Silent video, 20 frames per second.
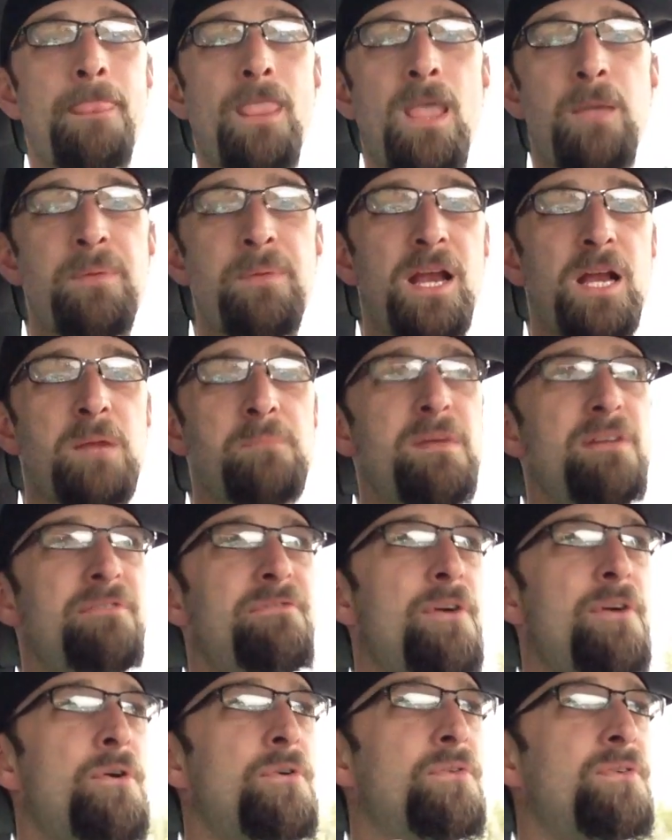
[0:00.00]
I pick up my
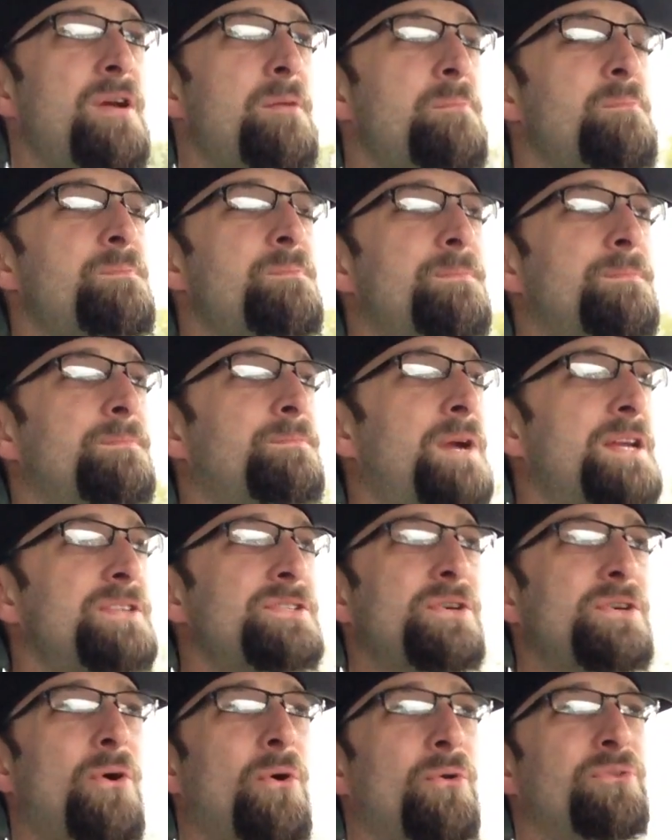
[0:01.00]
phone, I press
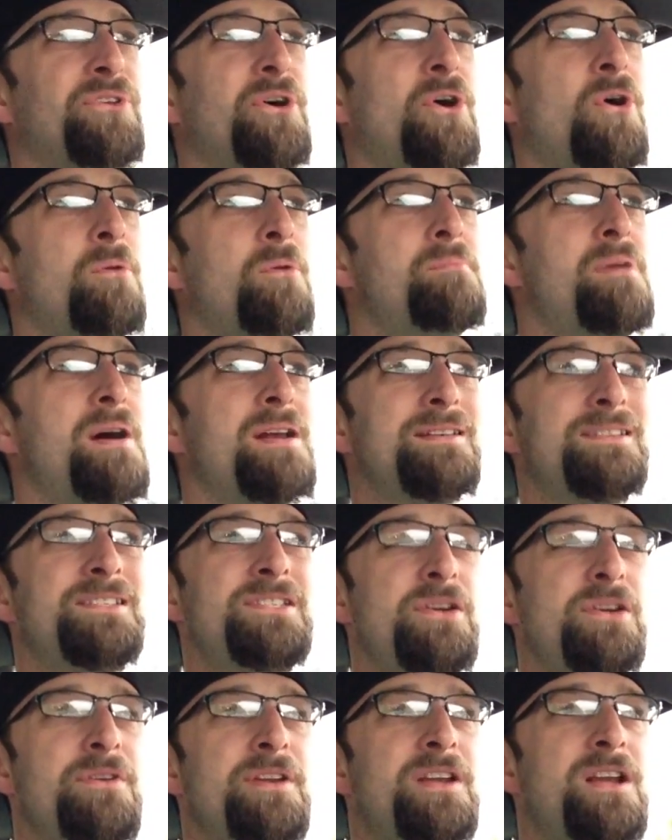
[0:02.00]
and hold the home button,
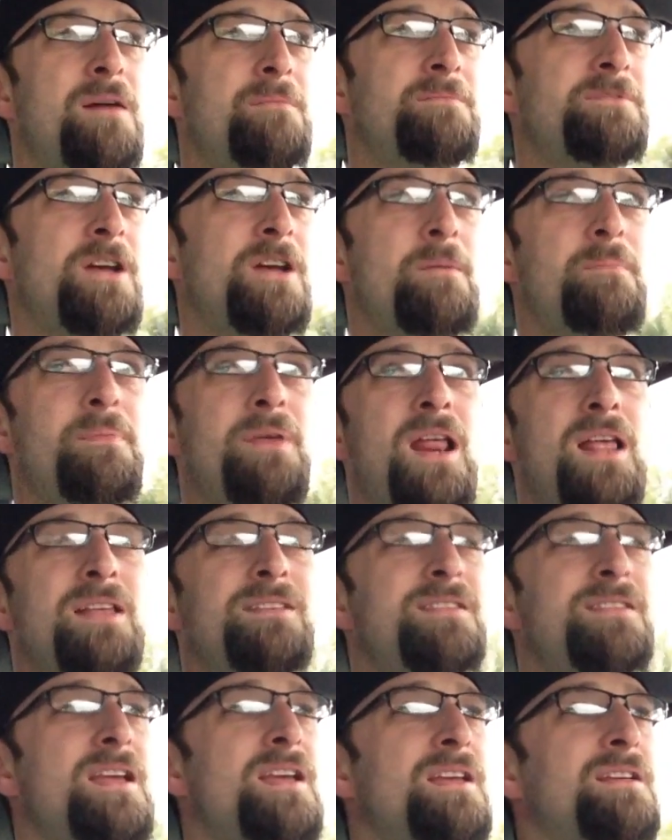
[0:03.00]
Siri comes up, and I
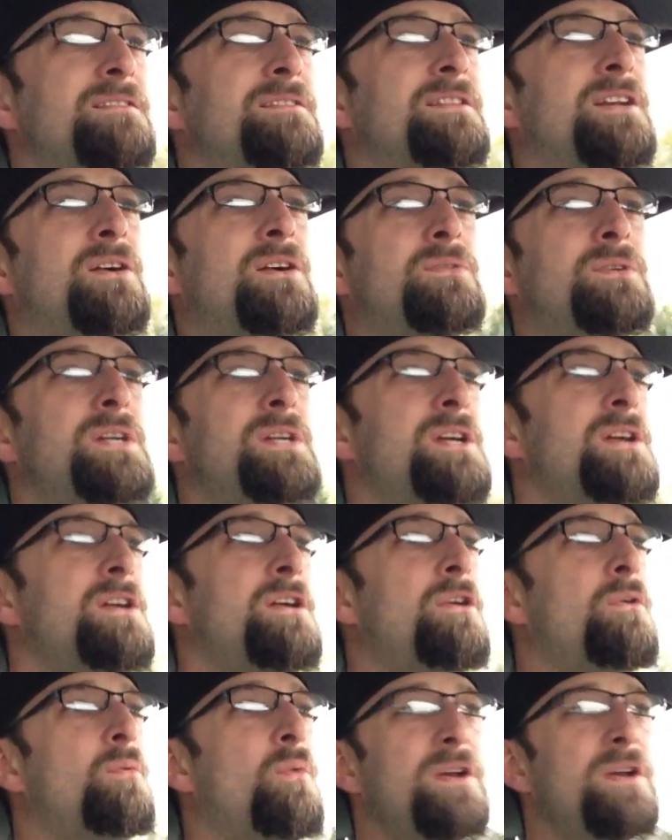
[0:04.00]
say,
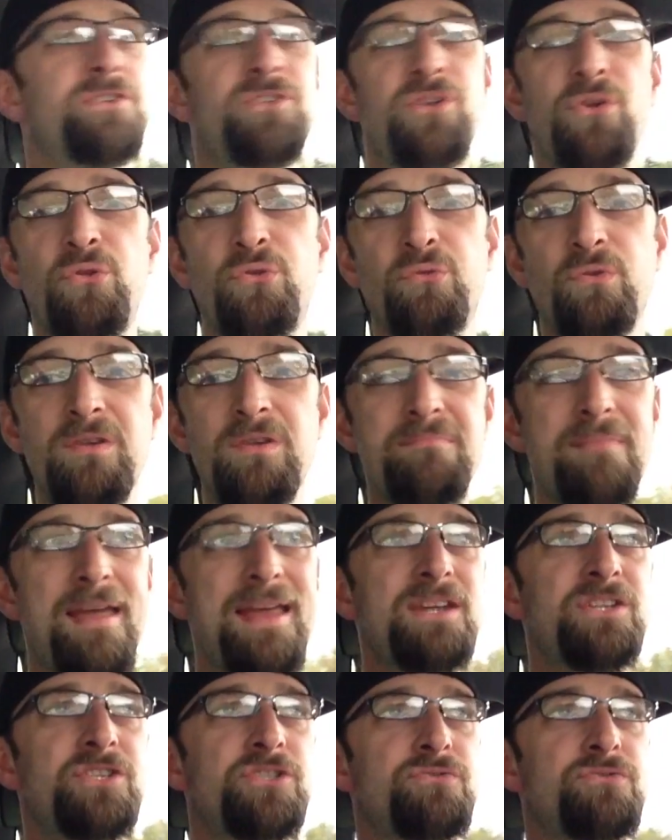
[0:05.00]
123
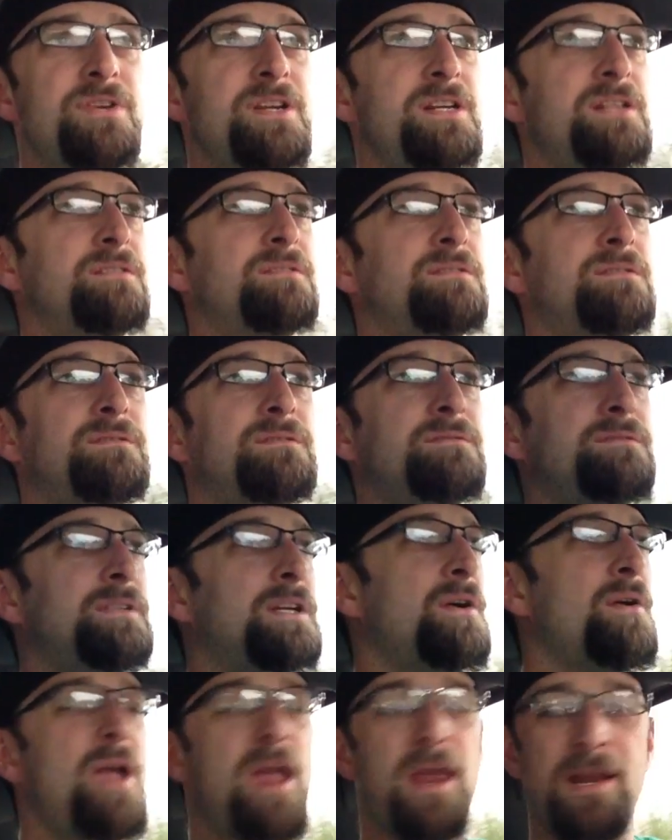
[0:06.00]
Main Street,
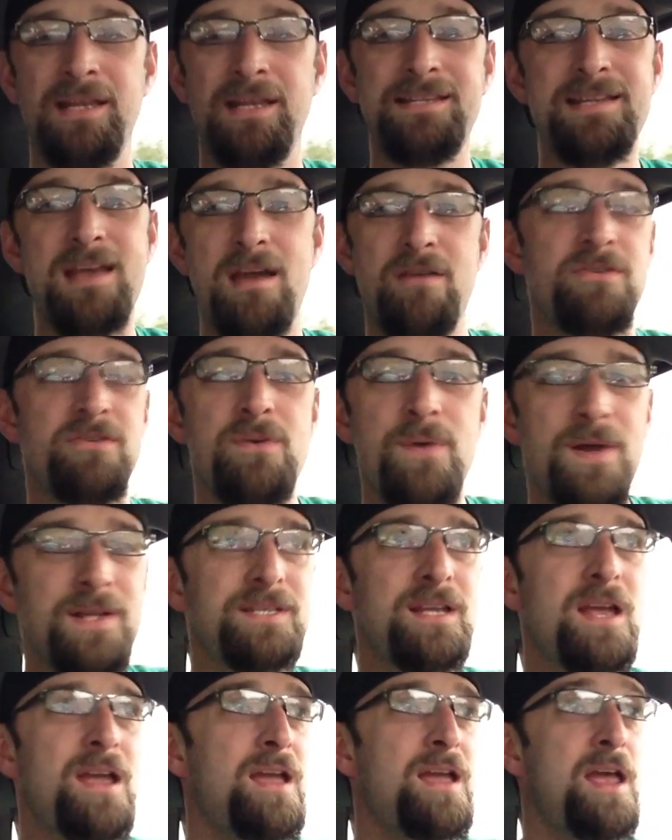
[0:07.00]
Anytown,
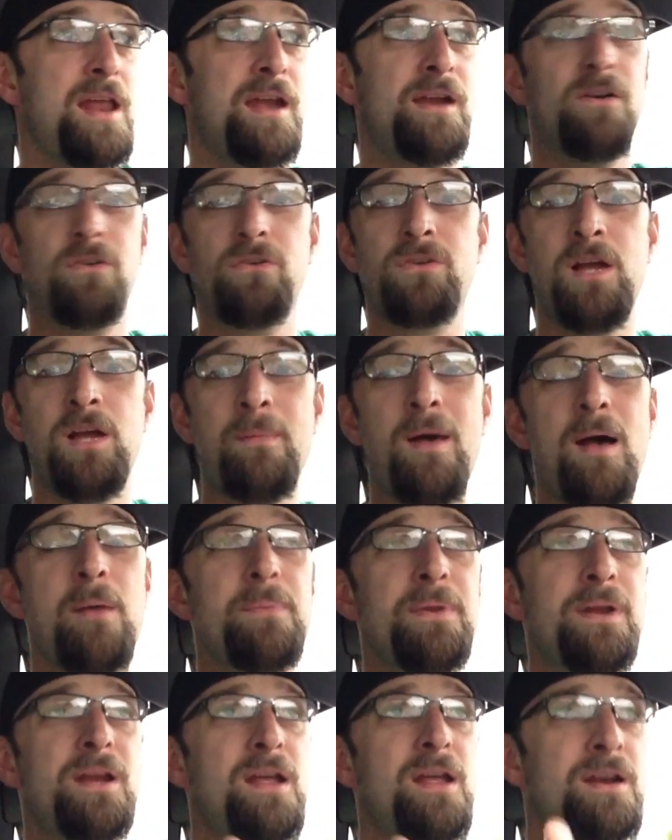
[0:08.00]
USA, and it'll come
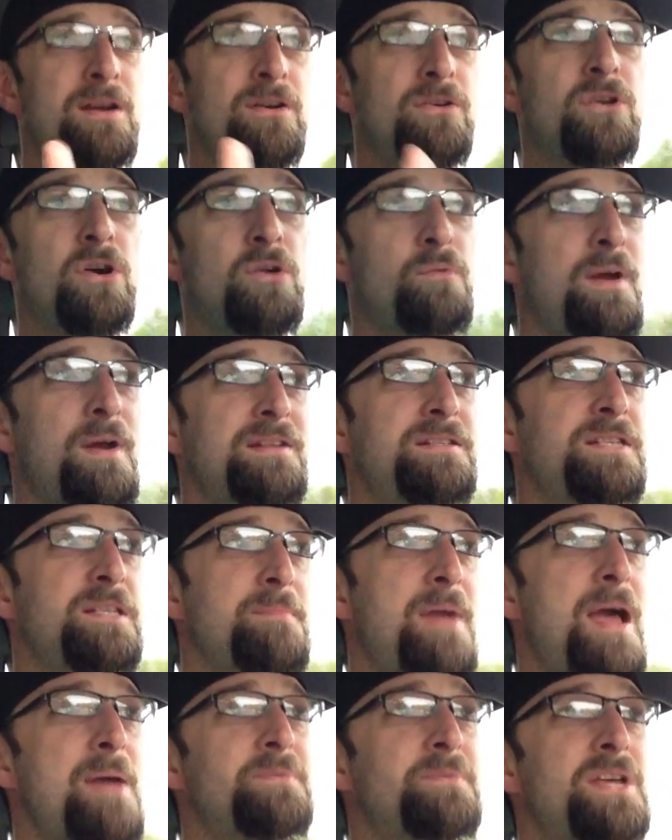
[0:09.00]
up, and it'll go right to the
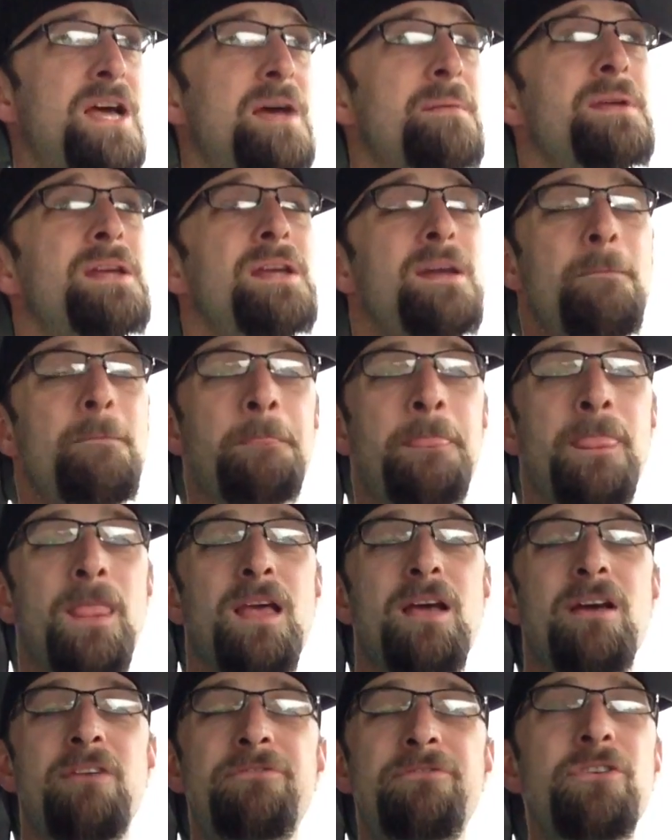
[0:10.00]
Maps app.
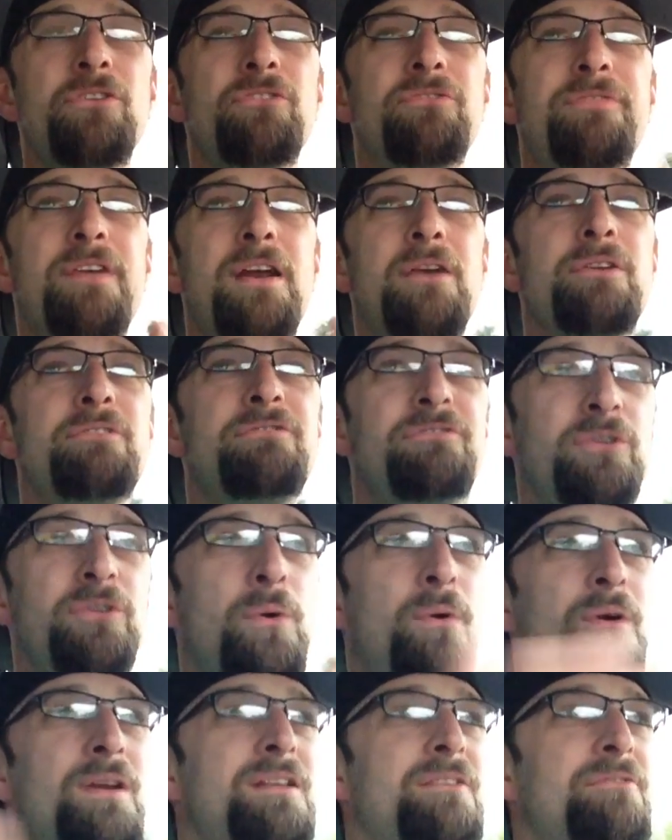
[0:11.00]
And that feels very
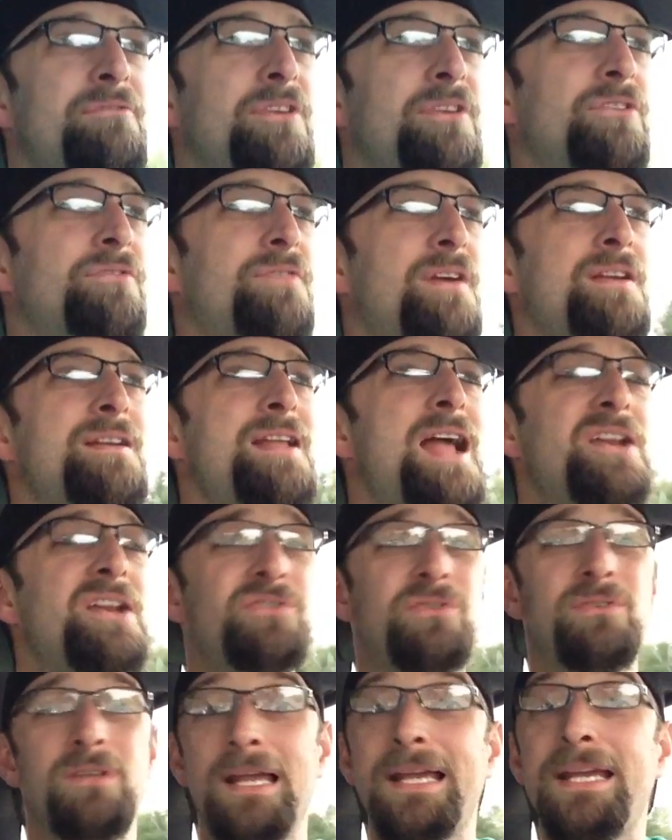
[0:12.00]
fluid. It feels very
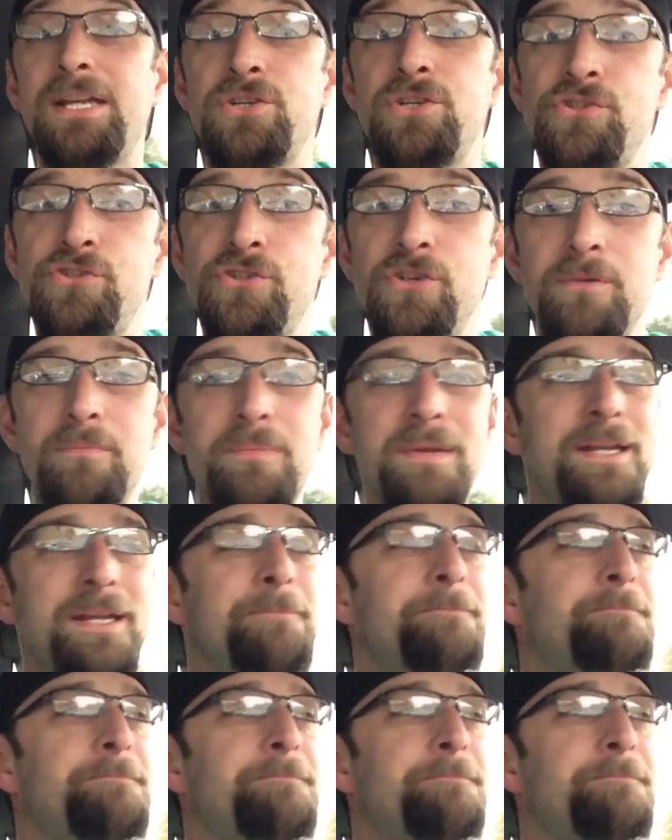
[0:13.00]
natural, like it should be.